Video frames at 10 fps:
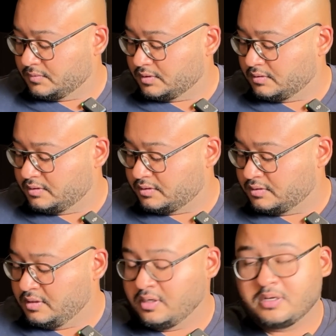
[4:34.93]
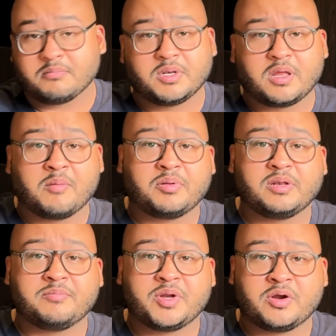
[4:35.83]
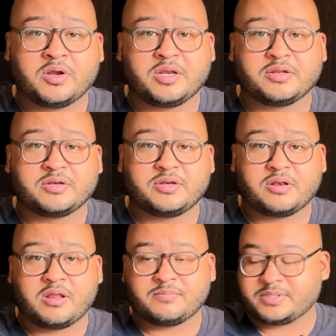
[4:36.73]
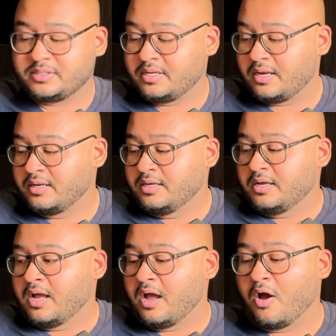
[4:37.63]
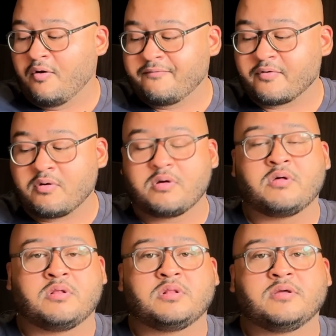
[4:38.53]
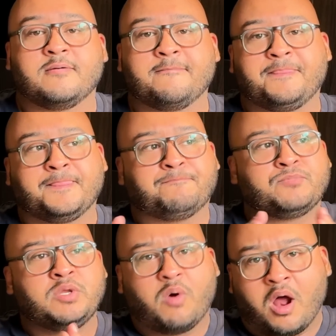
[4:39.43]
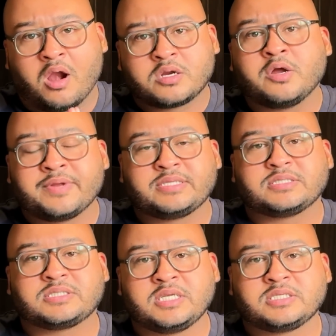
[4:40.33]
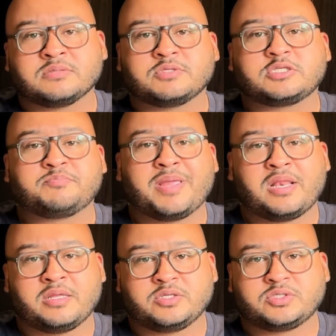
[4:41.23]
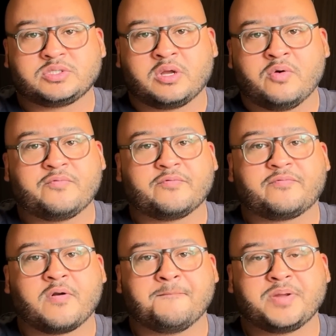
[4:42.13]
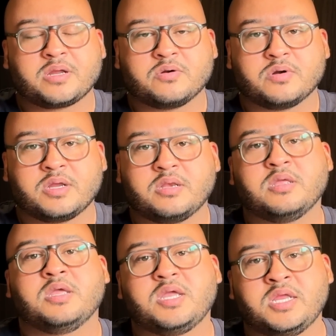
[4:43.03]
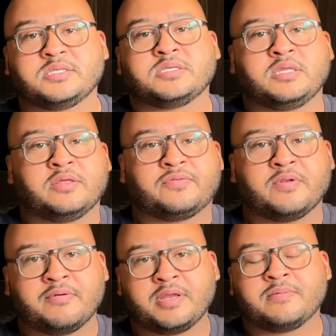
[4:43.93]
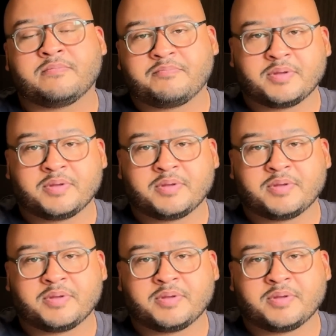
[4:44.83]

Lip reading: I'm up a little bit earlier than the alarm today. Overall, you are going to see some spillage over from Bitcoin into the Ethereum,